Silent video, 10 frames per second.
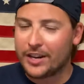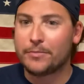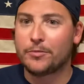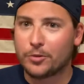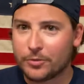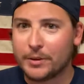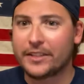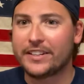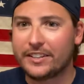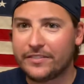more about
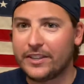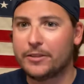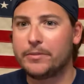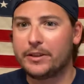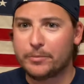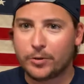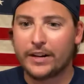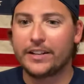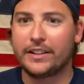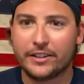the NFL and be more
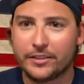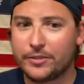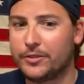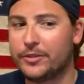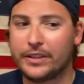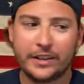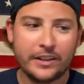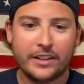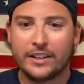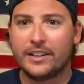analytical and
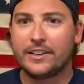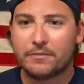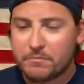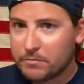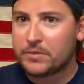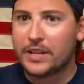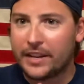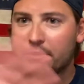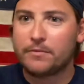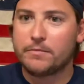
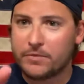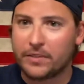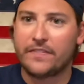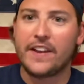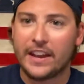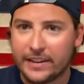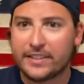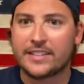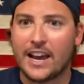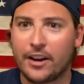take the
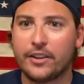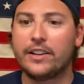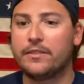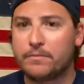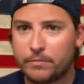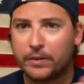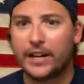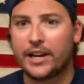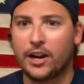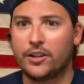fanness out and let
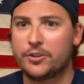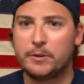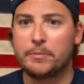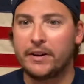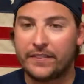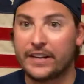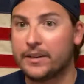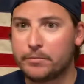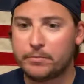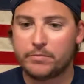college be my
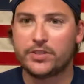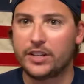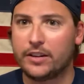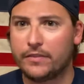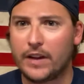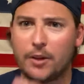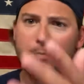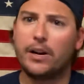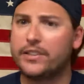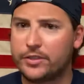fan stuff. I'll
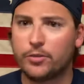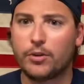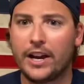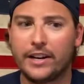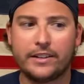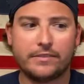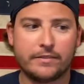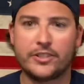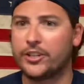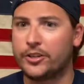probably still write,
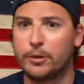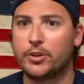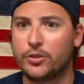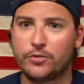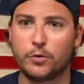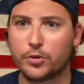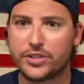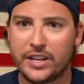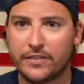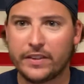as y'all know, I'm a huge Florida
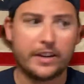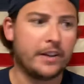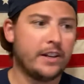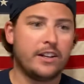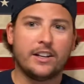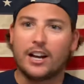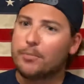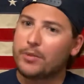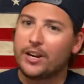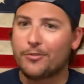State fan. I'll
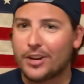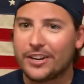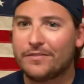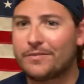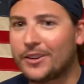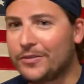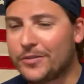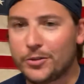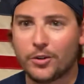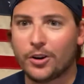probably write a
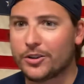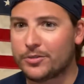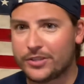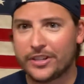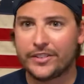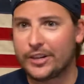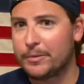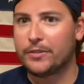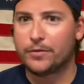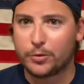few articles here and there
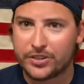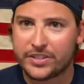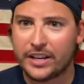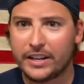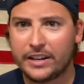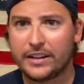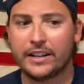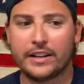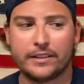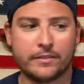about Florida State,
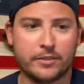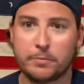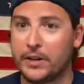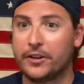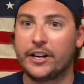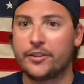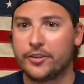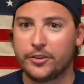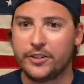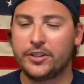and depending on how they're
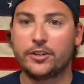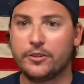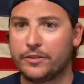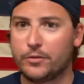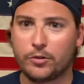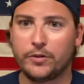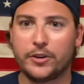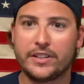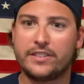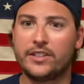doing, if Norvell
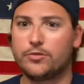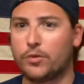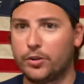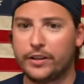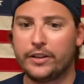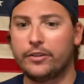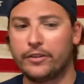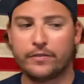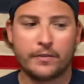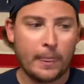gets things rolling or if
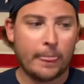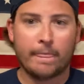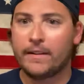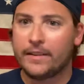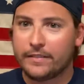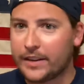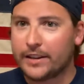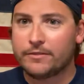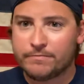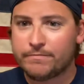they
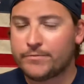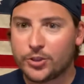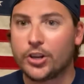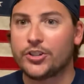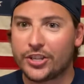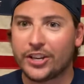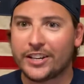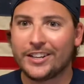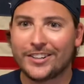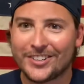start
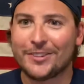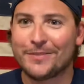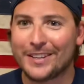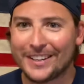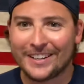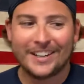sucking or something,